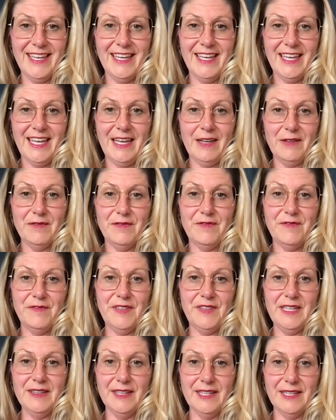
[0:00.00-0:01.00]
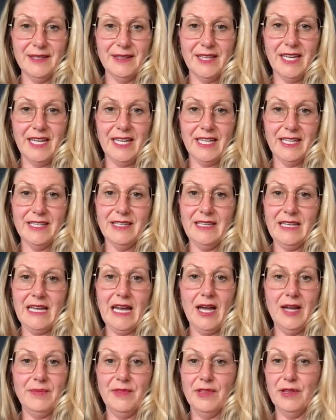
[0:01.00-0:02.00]
and feeling like
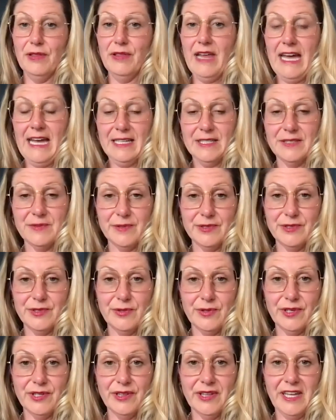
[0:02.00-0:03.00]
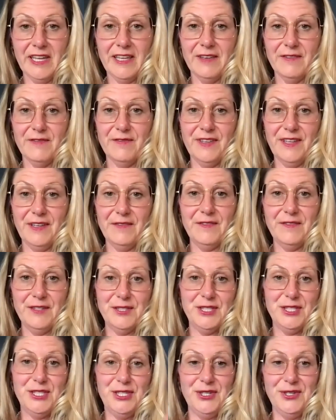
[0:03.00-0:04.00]
I'm the last resort. Like, if
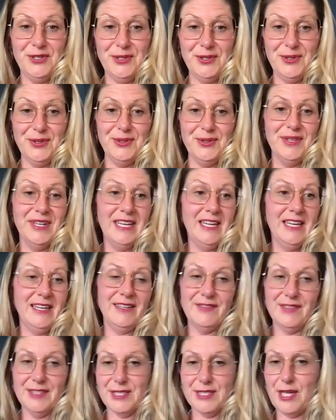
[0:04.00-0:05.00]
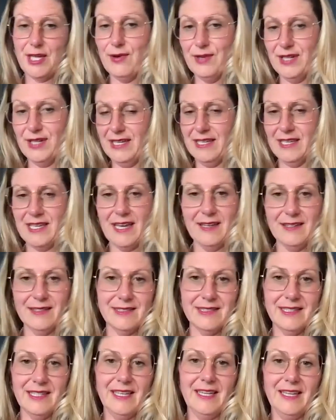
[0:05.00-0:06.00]
it's Cody and
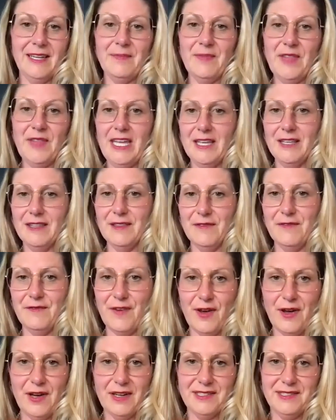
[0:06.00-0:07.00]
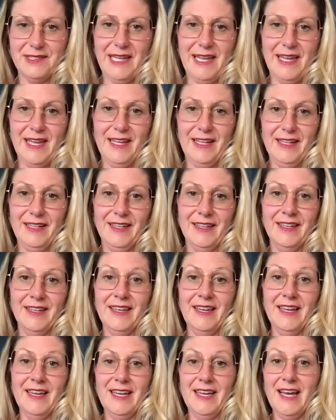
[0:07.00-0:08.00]
Kelsey in the fox den,
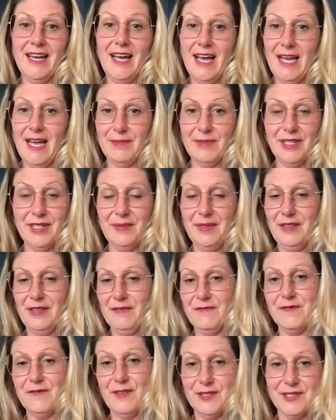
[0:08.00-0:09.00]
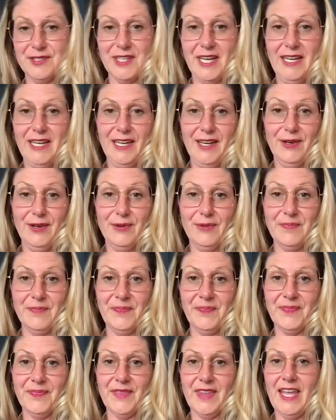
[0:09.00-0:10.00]
I'm going to be the first guy out.
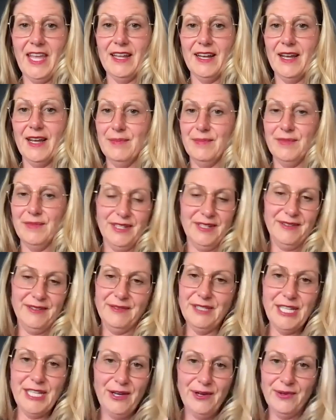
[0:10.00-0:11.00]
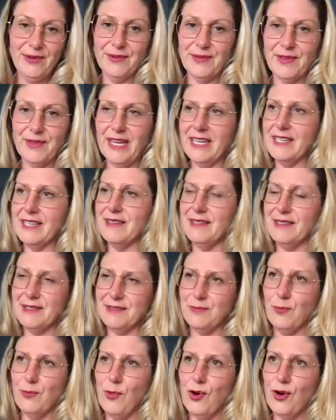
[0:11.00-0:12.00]
And I'm going to, like,
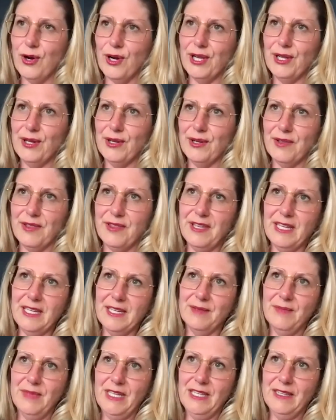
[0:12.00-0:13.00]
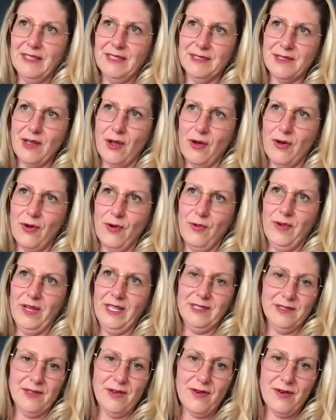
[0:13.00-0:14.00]
this warrior thing in me that's
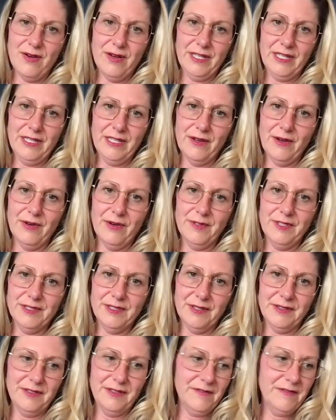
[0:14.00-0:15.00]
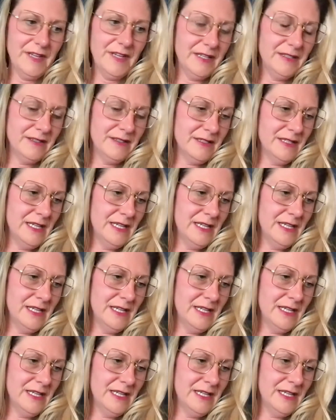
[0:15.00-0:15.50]
always on and always on defense.